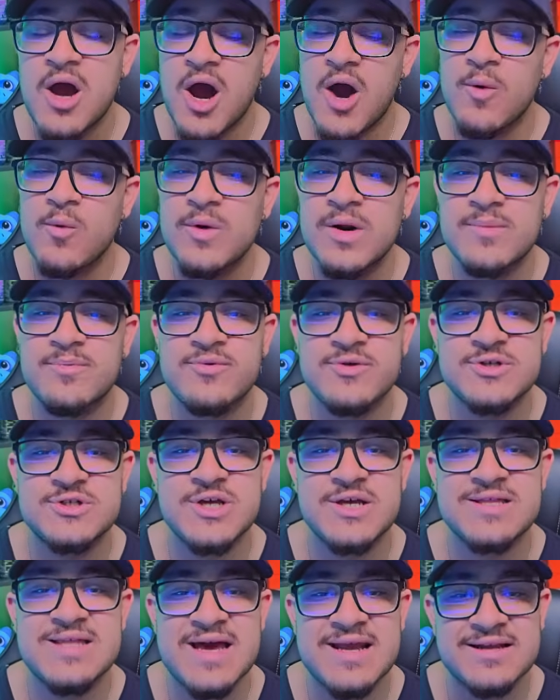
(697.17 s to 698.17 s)
I would
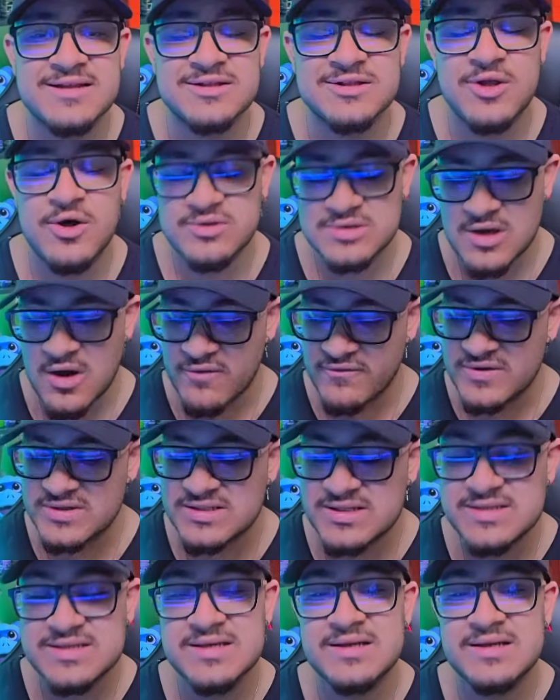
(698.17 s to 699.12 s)
appreciate that a lot. Obviously,